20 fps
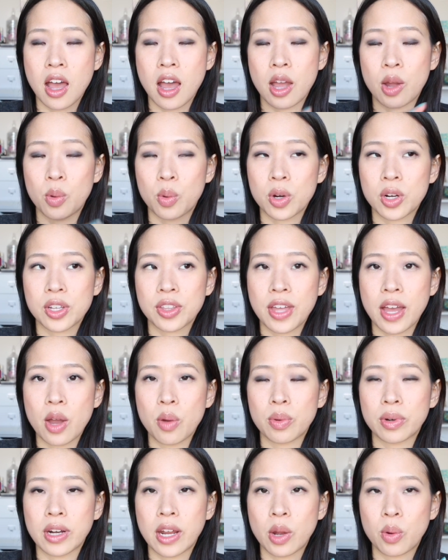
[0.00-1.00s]
I worked
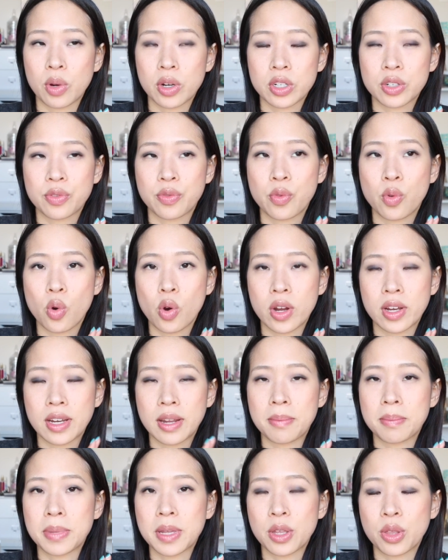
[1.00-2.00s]
that when I worked for an
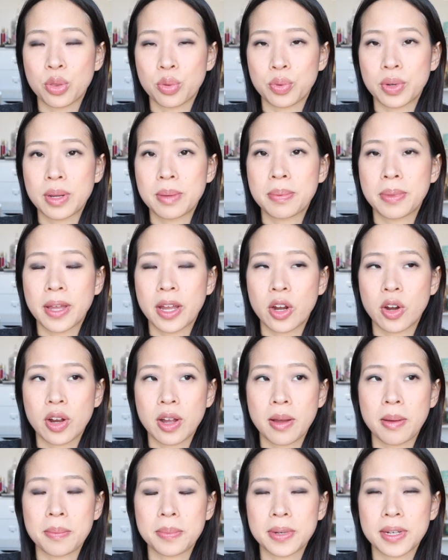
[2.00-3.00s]
MP3 player
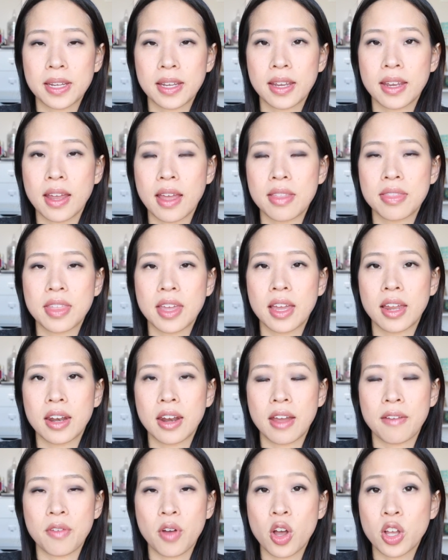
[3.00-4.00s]
company, and then
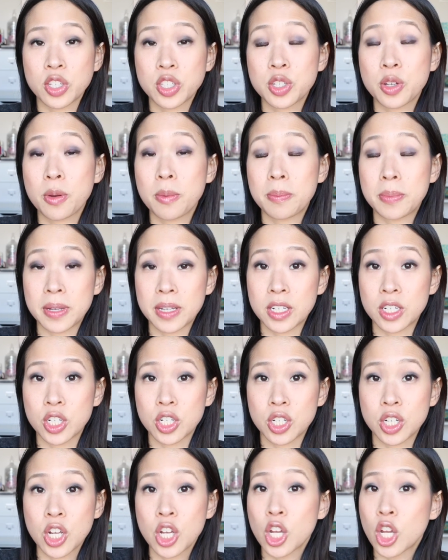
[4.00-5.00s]
I've also
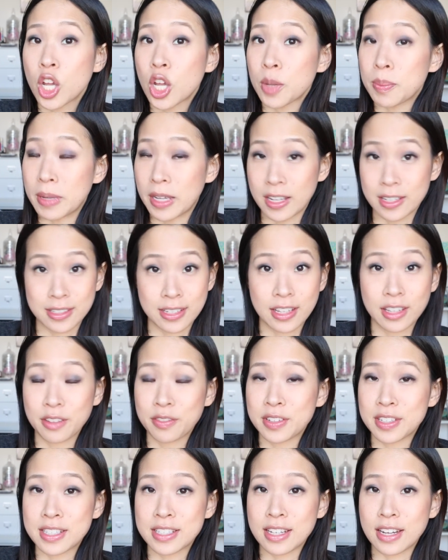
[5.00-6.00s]
been, because I
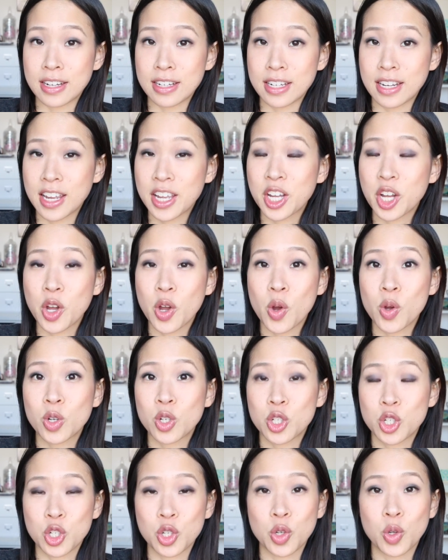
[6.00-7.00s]
live in San Diego,
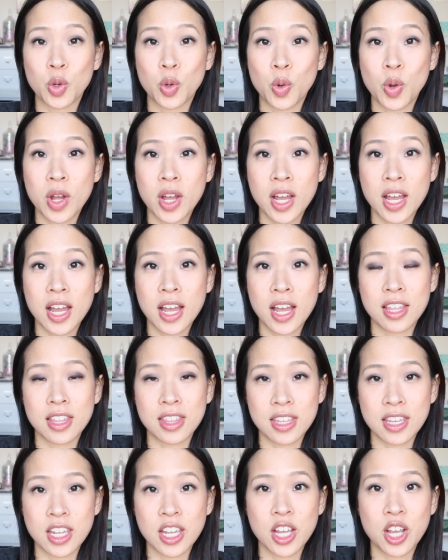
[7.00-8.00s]
to
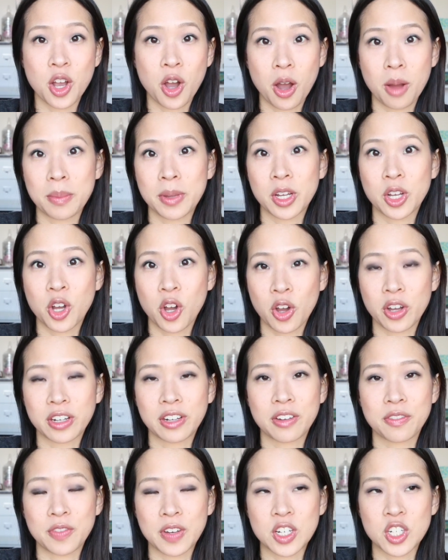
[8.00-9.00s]
the Comic Con
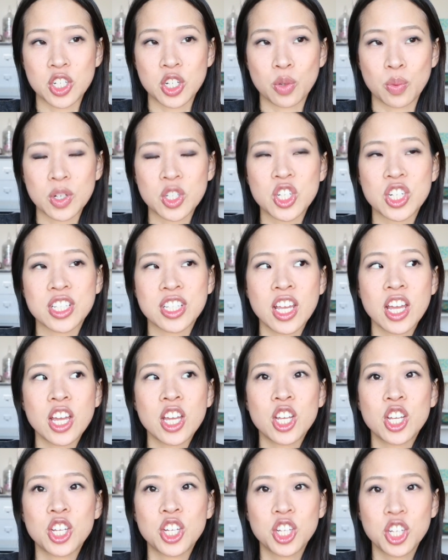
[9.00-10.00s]
convention, which is
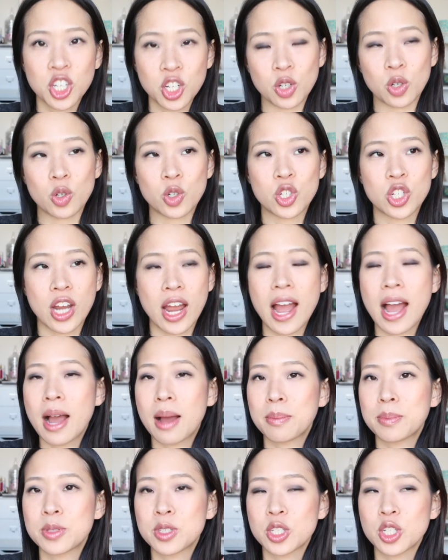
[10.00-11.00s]
huge,
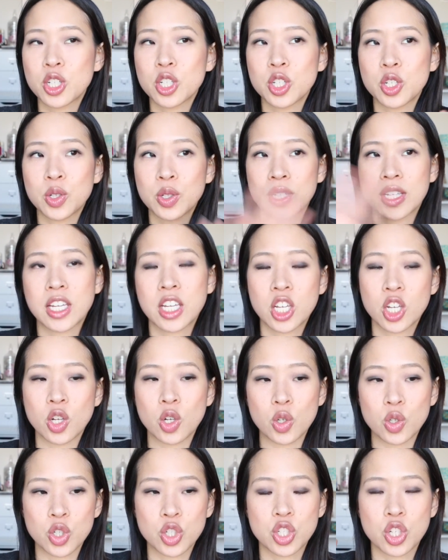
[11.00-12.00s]
absolutely
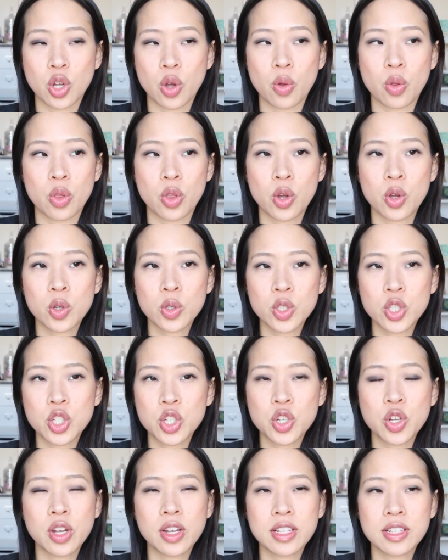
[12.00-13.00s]
huge. So those
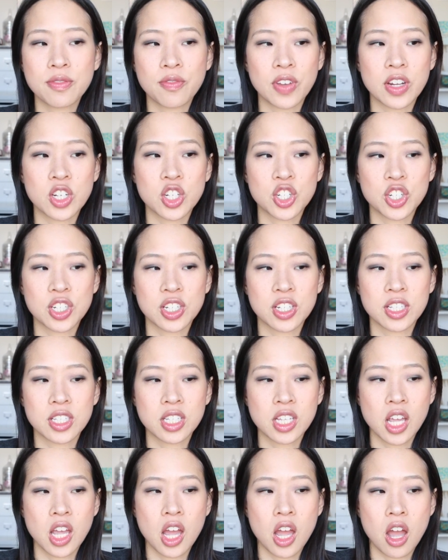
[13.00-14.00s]
two
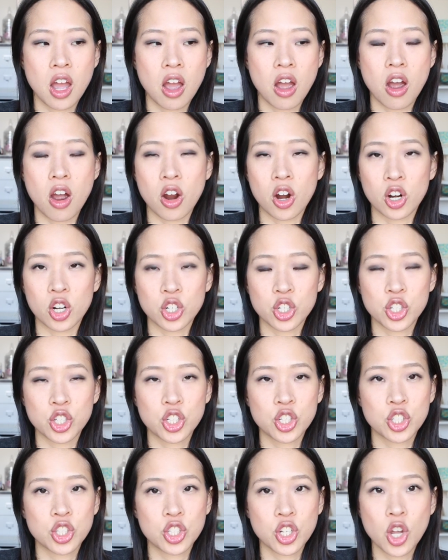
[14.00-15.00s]
conventions are
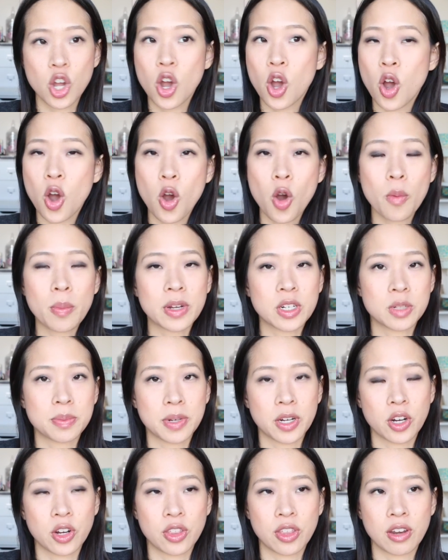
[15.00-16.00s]
so much
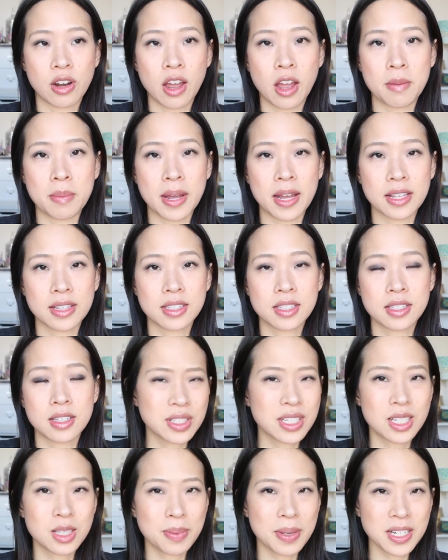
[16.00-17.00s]
bigger than IMATS. I
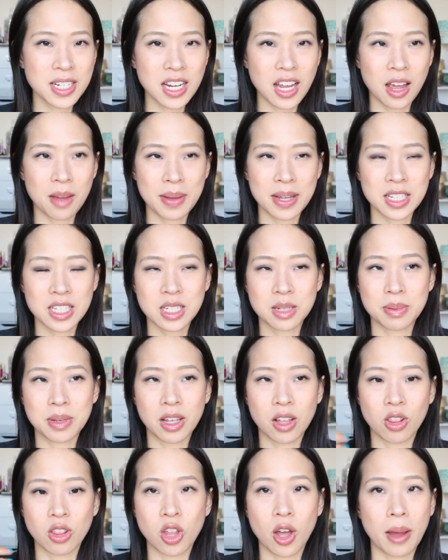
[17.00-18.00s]
was expecting IMATS to be
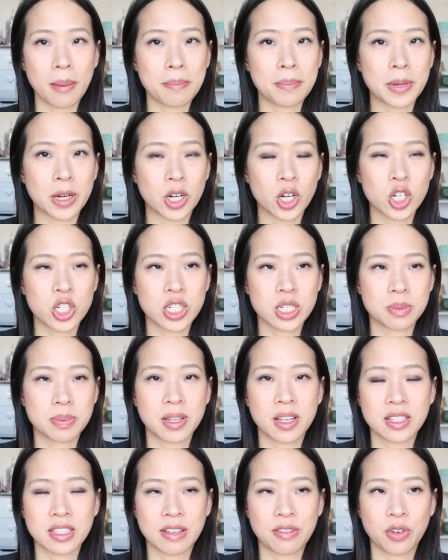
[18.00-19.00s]
a lot bigger just
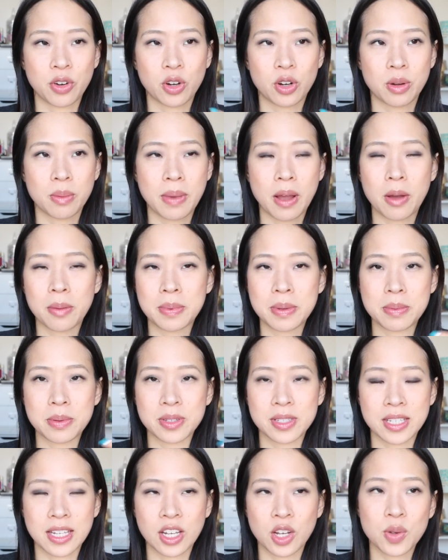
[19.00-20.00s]
because I've heard about
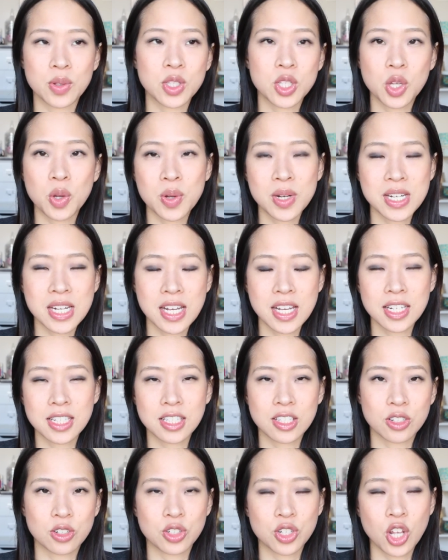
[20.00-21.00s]
people saying, oh, it's so
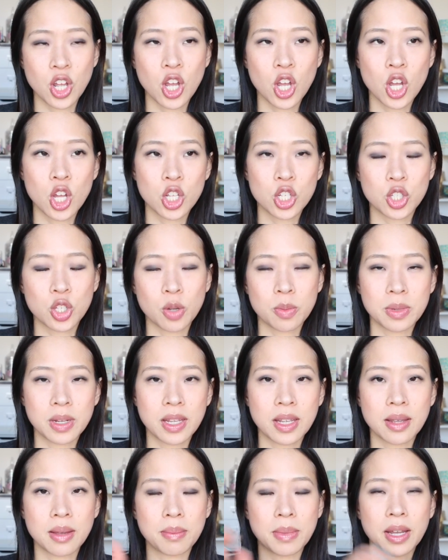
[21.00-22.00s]
intense. There's so
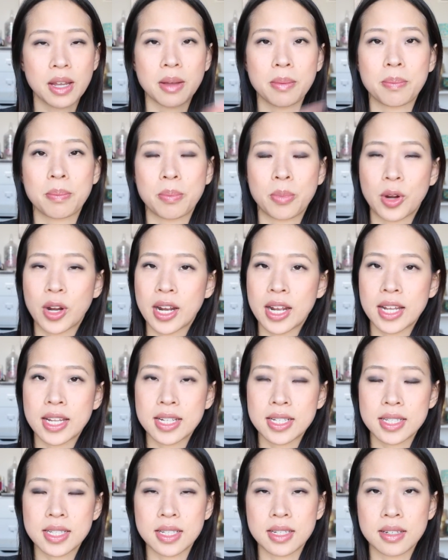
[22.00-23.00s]
many makeup
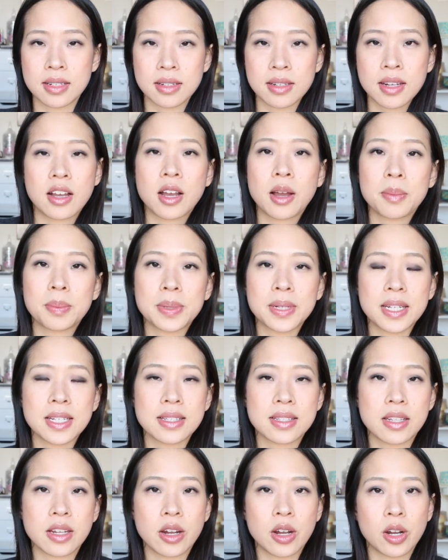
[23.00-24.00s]
brands and
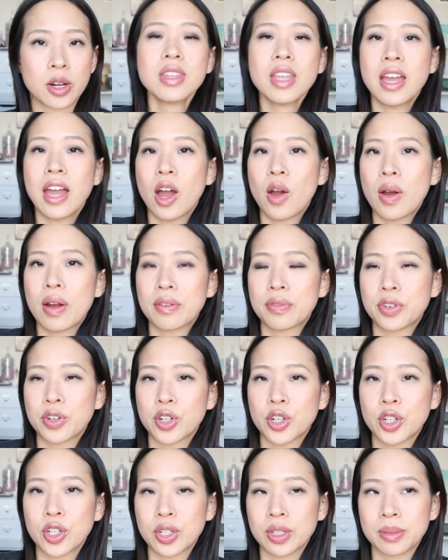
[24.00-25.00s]
companies there.
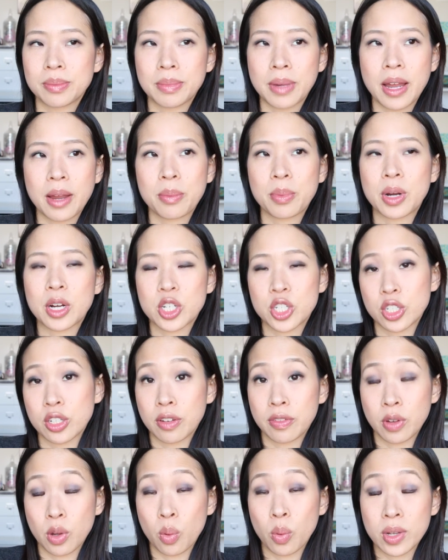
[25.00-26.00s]
However, my impression
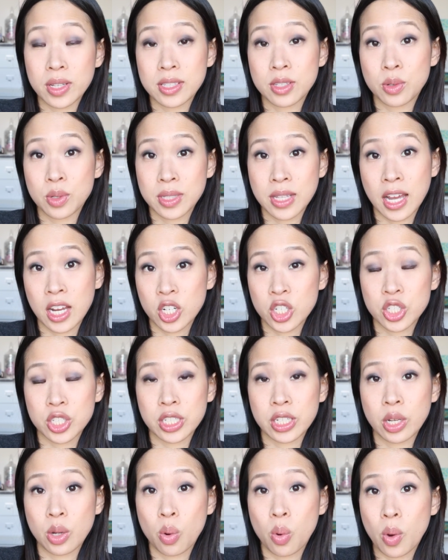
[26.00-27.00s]
of it was it was
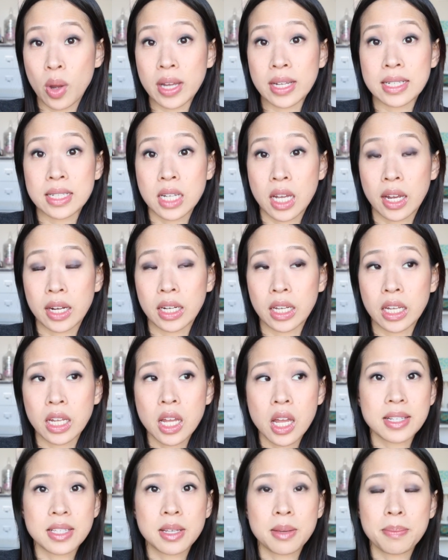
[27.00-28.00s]
actually quite tiny.
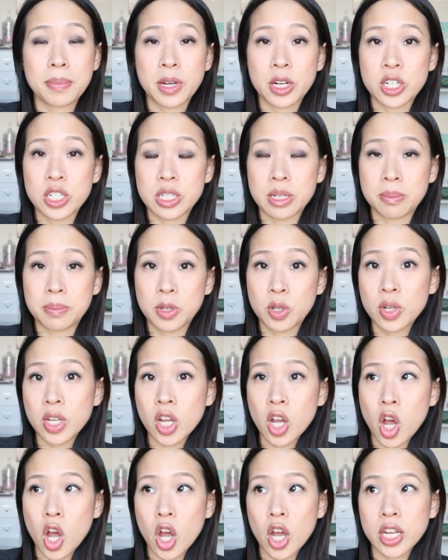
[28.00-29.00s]
As compared to
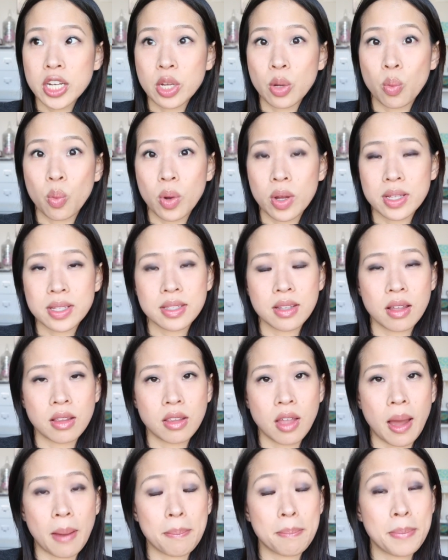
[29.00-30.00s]
BeautyCon, it was a
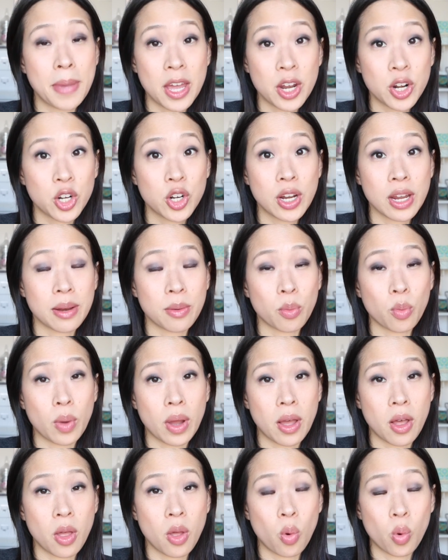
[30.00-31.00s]
lot better and
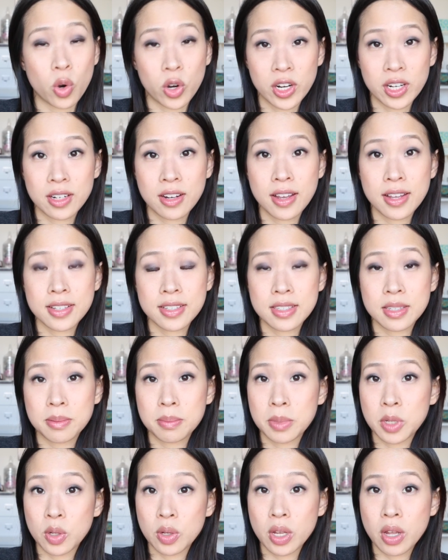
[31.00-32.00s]
well organized
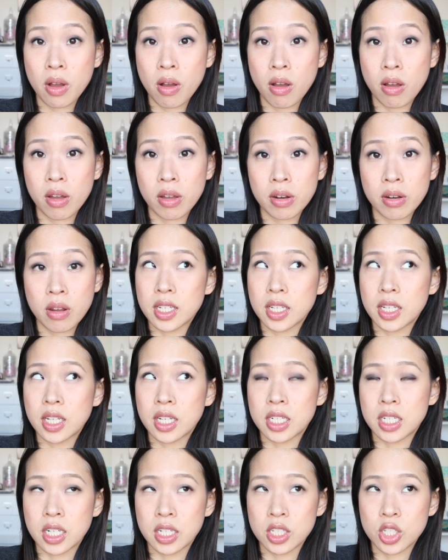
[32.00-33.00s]
than BeautyCon.
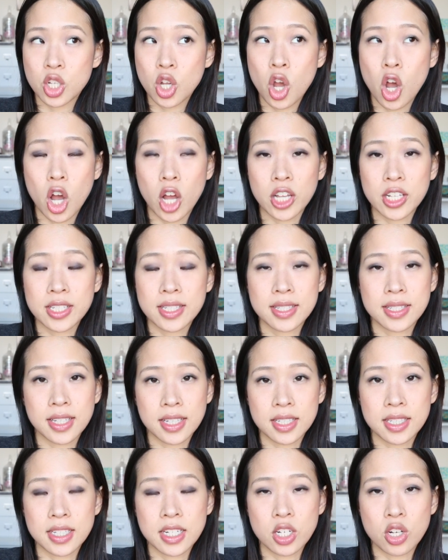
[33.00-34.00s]
It does cost
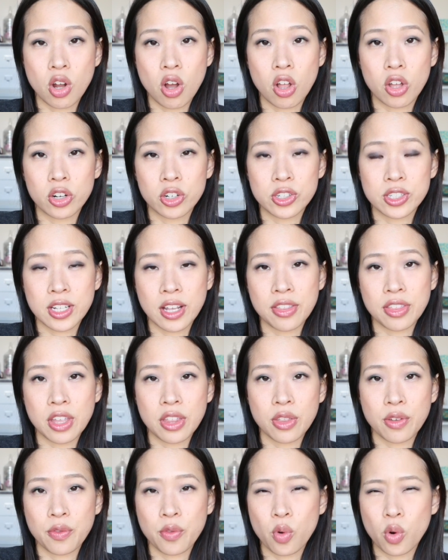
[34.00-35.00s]
$60 and
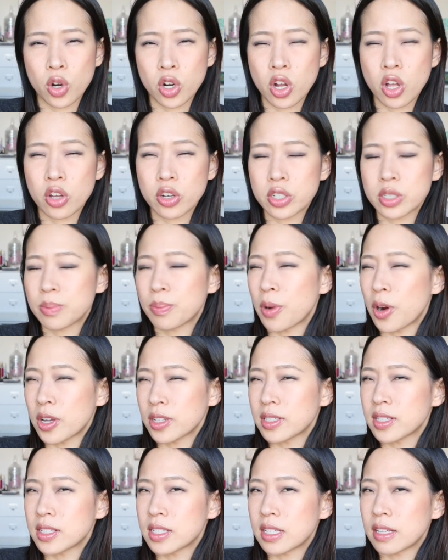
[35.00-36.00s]
then the $4
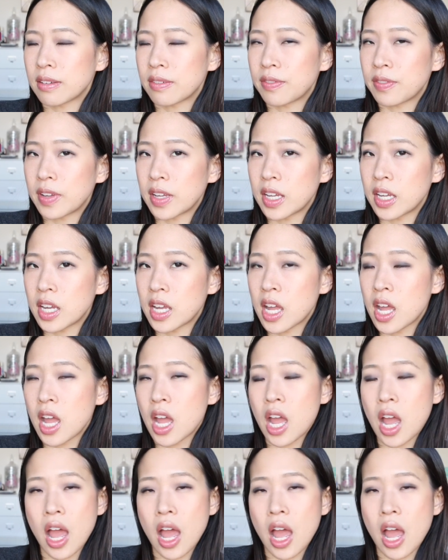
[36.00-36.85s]
processing fee.